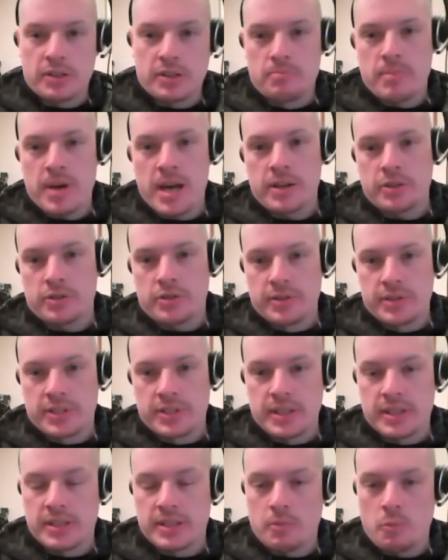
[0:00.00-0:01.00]

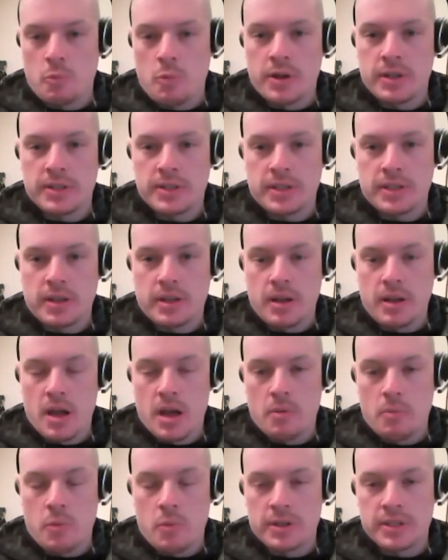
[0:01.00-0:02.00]
mantras is once a
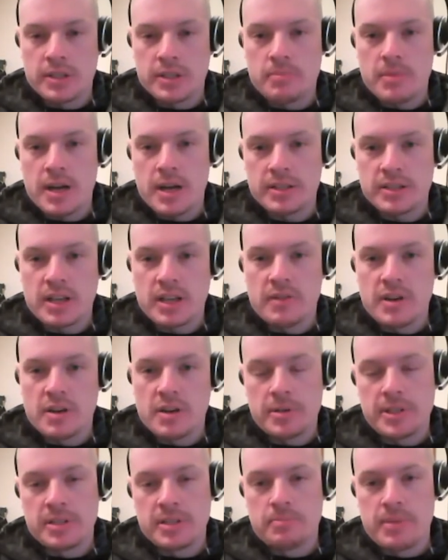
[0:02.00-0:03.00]
man's given
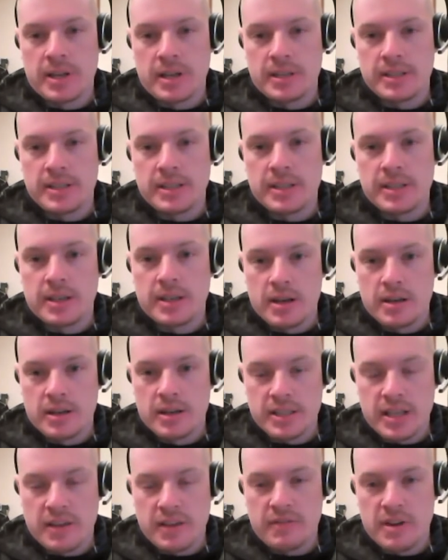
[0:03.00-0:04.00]
up his ability to learn,
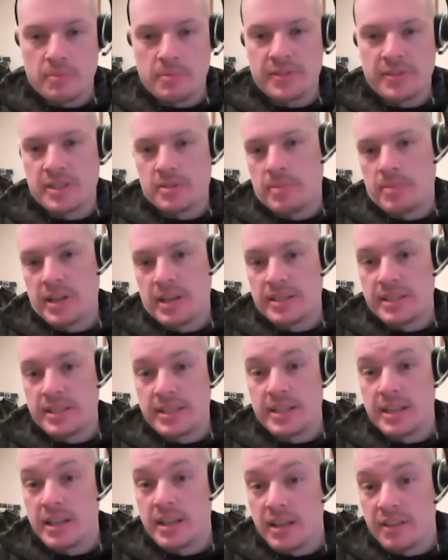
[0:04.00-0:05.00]
he's given up his
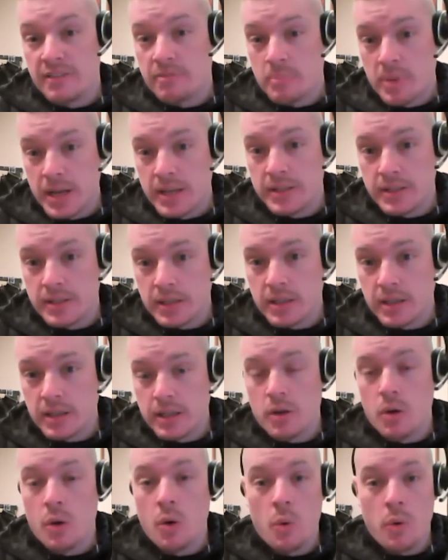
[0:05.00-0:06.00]
ability to live,
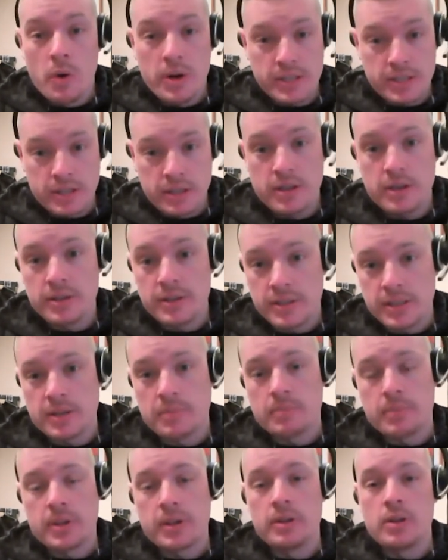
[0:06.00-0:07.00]
basically. Always learn
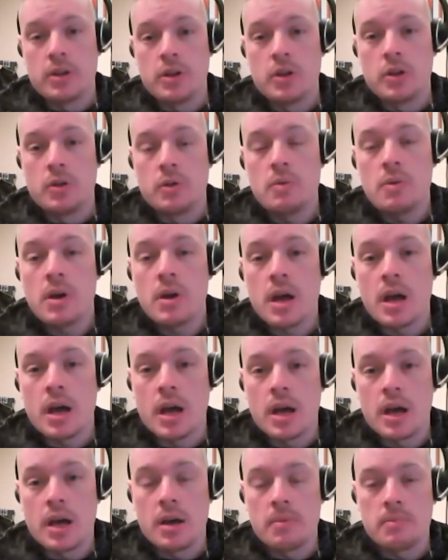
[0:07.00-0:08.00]
something new,
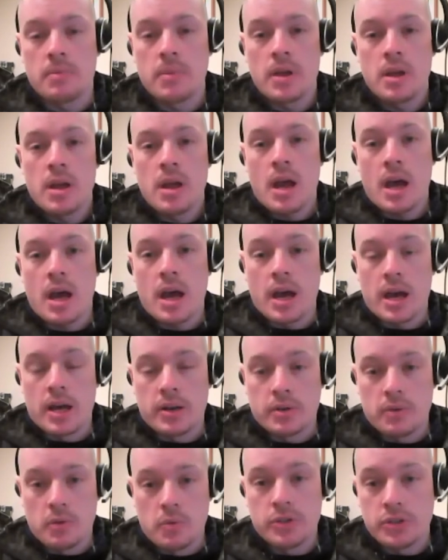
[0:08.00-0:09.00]
and
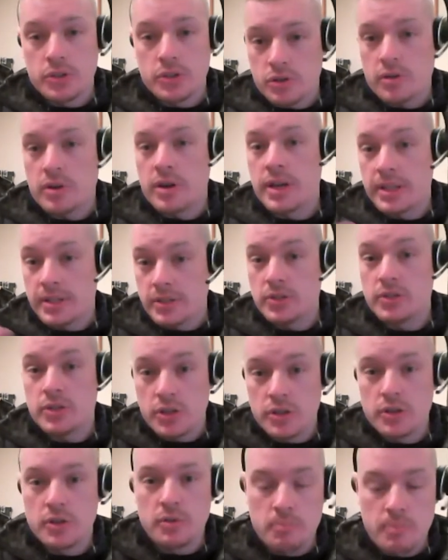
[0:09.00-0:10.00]
always try
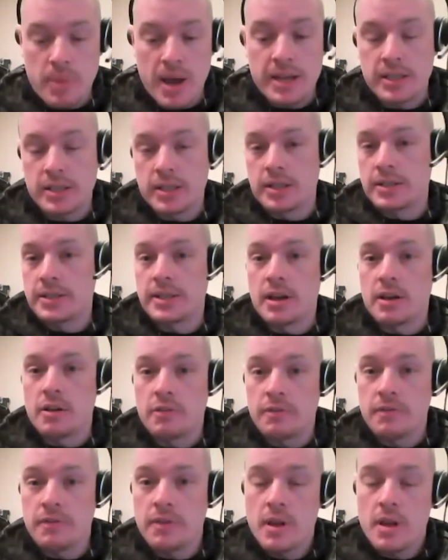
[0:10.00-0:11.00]
to better
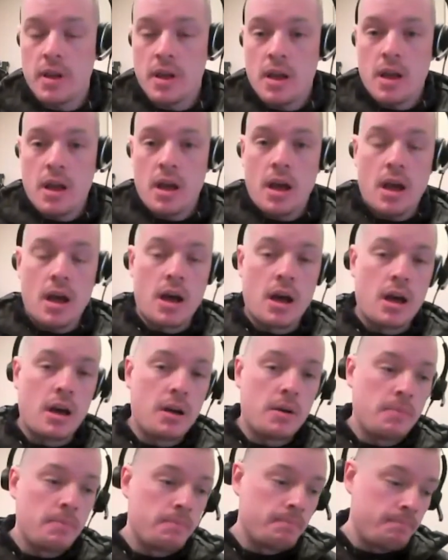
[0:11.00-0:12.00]
yourself.
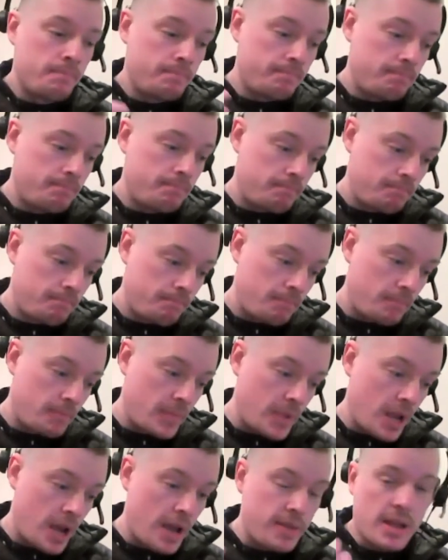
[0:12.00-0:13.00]
And
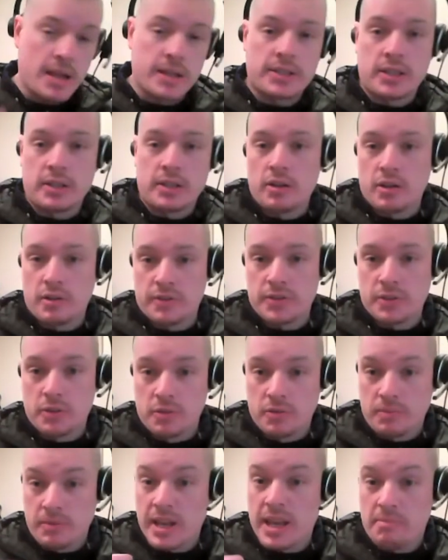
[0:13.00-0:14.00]
that's a lot of
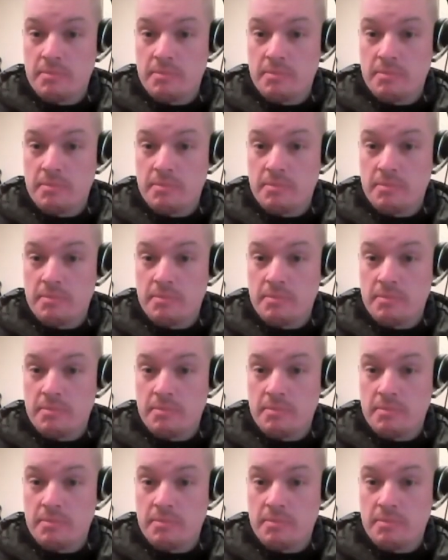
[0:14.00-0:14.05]
sort